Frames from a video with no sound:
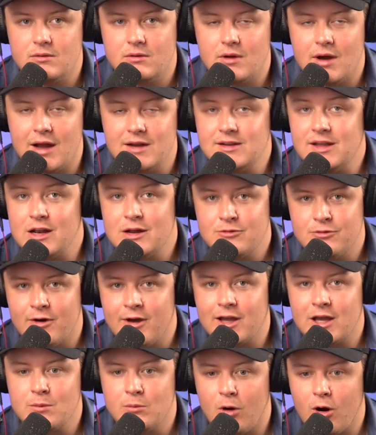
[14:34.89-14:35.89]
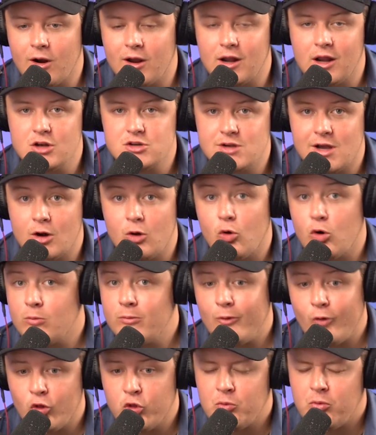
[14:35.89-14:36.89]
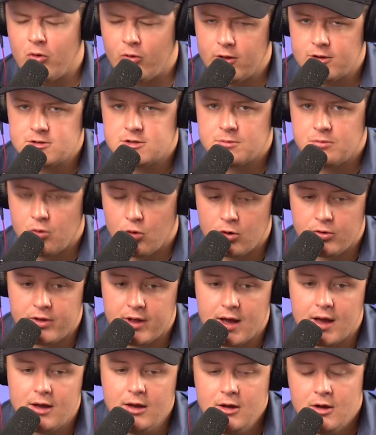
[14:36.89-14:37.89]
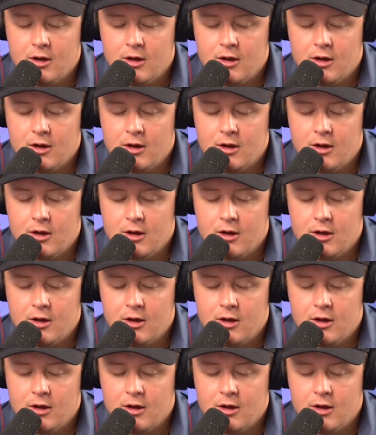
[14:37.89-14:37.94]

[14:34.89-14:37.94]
identifying a marketing channel or multiple that support that.